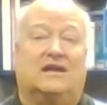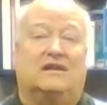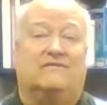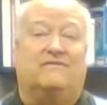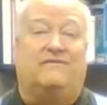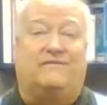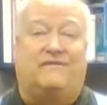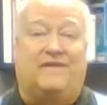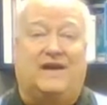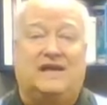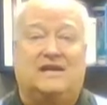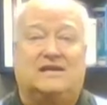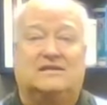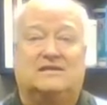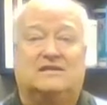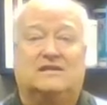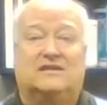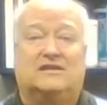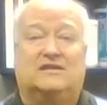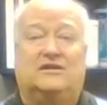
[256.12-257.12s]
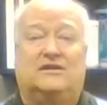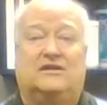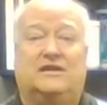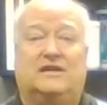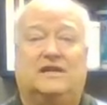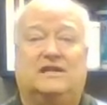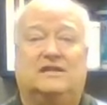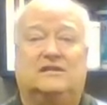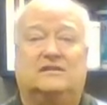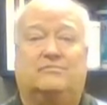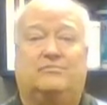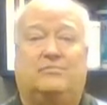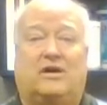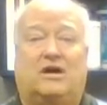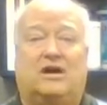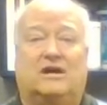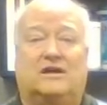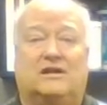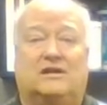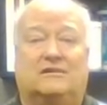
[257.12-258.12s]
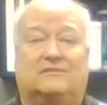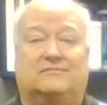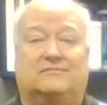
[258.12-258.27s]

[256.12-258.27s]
fake security is a bargain.